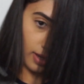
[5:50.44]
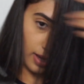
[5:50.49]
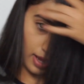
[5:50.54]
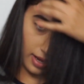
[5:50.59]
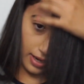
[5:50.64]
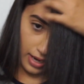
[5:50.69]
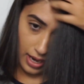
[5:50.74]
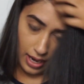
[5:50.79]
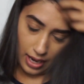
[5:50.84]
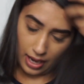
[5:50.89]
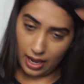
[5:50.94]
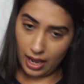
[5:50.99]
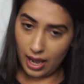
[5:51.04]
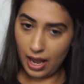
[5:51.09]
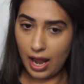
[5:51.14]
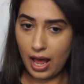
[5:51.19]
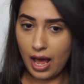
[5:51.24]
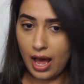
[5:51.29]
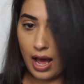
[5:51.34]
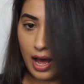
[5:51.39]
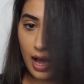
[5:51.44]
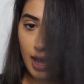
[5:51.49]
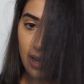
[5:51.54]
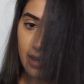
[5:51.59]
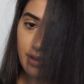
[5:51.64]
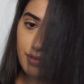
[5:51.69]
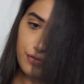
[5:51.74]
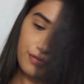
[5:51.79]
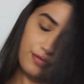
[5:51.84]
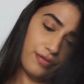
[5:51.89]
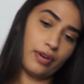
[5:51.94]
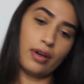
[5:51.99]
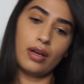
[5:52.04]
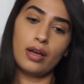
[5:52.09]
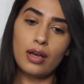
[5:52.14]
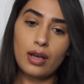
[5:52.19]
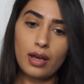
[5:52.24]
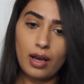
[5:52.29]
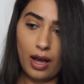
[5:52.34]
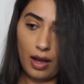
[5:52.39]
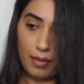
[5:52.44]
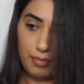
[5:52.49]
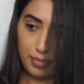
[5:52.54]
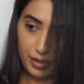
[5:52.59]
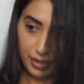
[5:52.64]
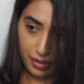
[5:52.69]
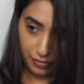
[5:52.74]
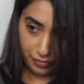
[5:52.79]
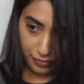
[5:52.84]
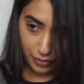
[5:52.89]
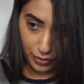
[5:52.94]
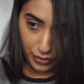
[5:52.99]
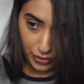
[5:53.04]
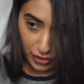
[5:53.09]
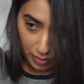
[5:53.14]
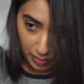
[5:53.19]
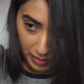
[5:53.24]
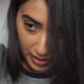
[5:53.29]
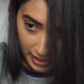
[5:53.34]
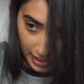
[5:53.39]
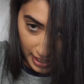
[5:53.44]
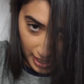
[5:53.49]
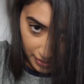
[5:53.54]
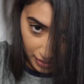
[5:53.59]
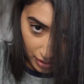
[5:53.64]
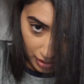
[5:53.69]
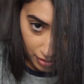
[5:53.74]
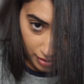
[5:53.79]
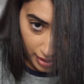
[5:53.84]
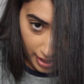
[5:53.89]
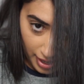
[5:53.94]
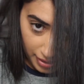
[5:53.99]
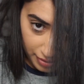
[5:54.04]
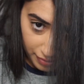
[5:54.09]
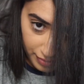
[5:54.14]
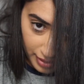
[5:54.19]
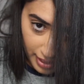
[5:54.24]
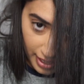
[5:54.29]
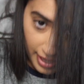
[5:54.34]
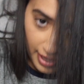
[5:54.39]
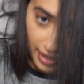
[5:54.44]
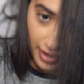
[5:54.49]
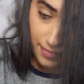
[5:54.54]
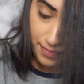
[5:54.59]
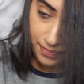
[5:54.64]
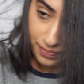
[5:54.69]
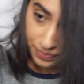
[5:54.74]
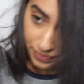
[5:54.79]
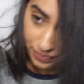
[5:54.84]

And I love a bit of volume here at the crown of the hair.